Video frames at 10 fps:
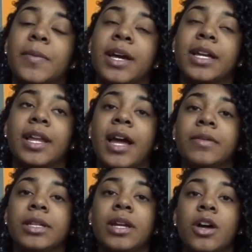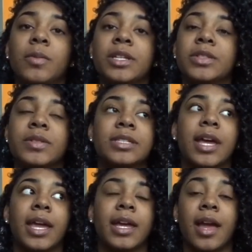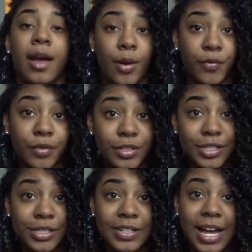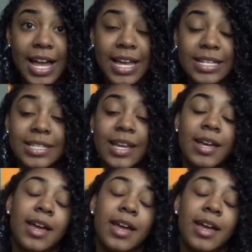but I really hope this was like helpful to you guys